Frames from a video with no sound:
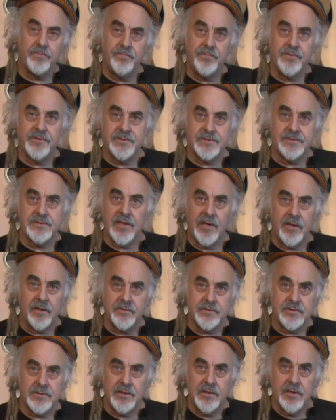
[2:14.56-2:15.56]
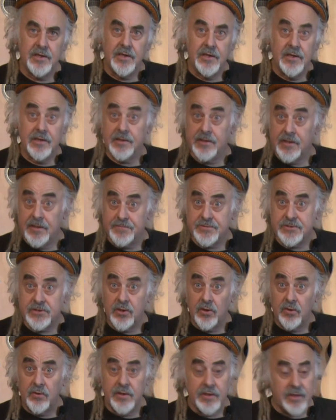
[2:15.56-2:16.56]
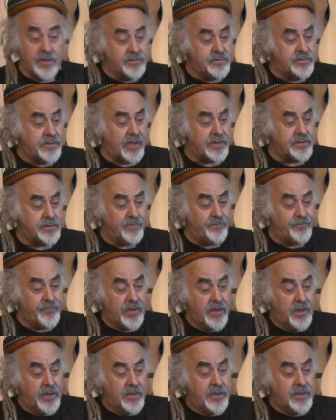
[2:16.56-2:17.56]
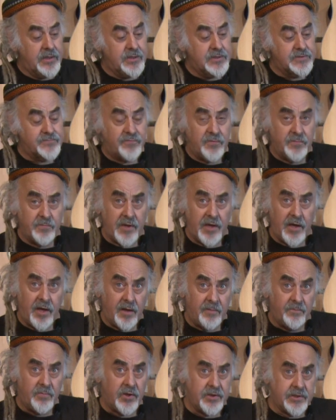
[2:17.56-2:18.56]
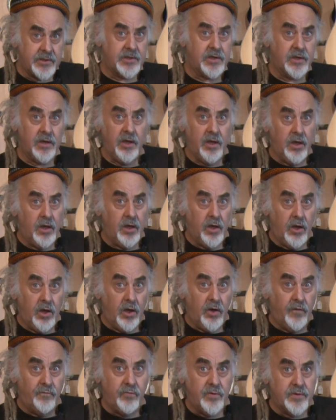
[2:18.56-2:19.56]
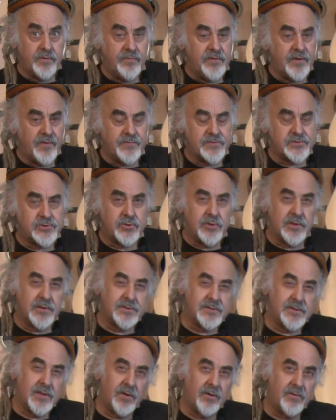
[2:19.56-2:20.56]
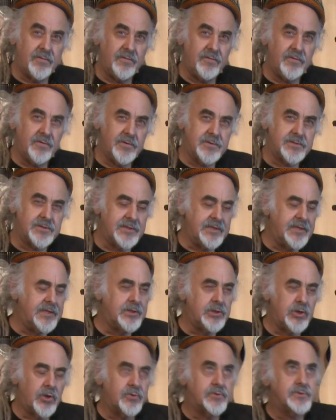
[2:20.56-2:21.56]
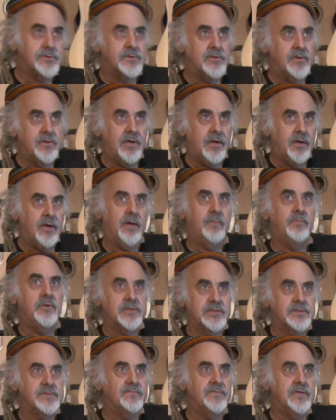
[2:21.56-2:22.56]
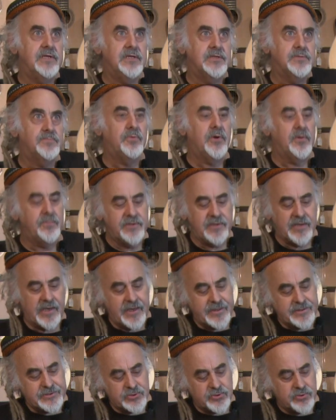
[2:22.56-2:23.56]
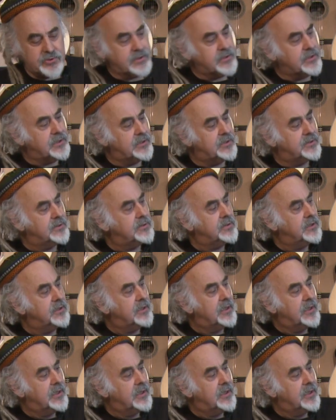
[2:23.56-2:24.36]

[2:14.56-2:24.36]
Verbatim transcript: But the sound keeps going and that is from a harmonic of one of the other strings. Now it's an E note, so the harmonics of an E is probably the A string here.